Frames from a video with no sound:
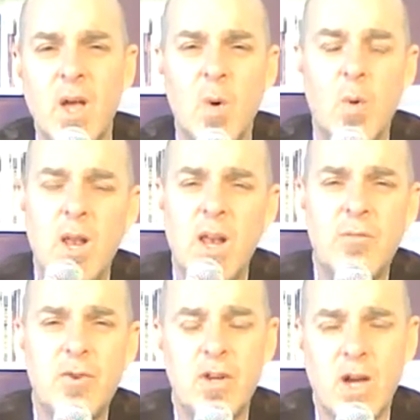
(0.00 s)
Well, after
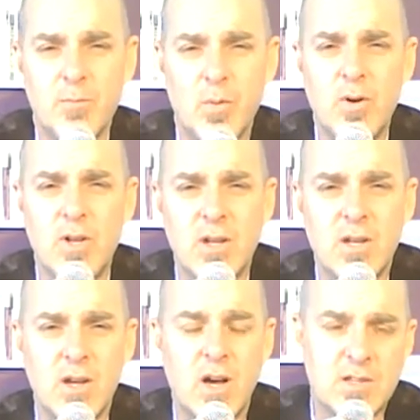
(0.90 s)
you got born again,
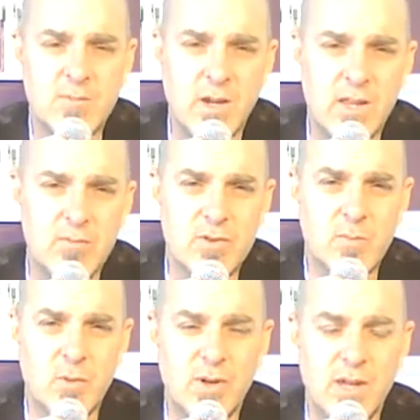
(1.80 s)
God's faith was
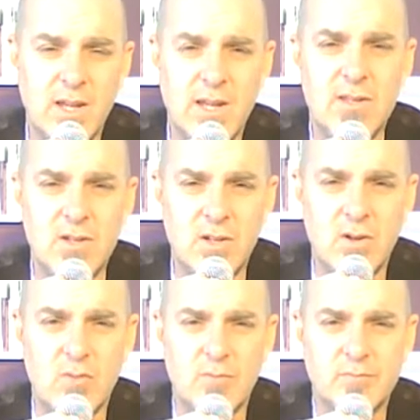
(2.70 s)
put into
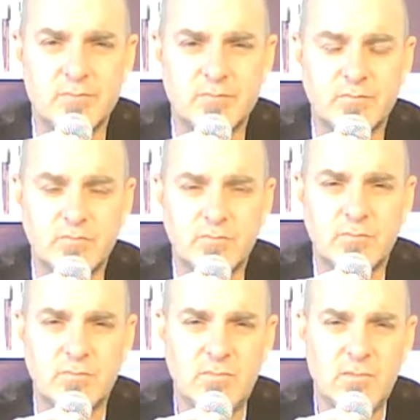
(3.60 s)
you.
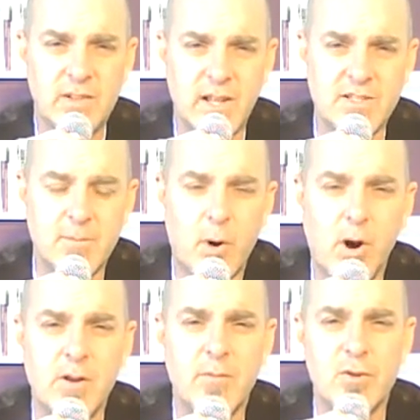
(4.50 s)
That's a part
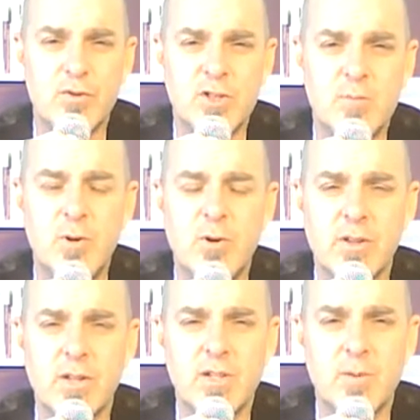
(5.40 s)
of your spirit.
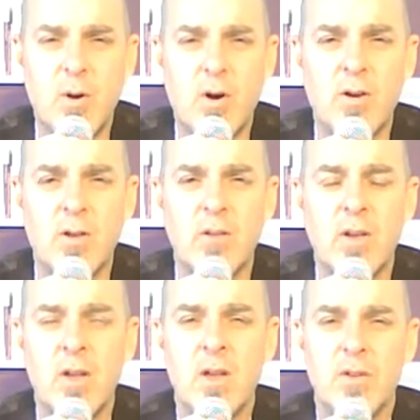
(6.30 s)
That's a part of
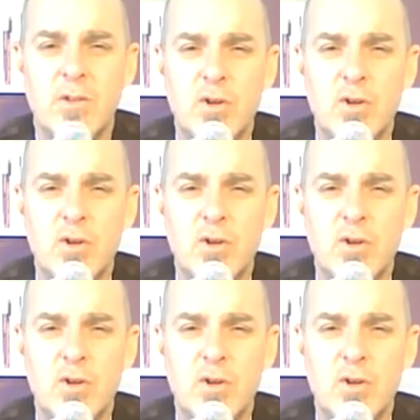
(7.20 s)
the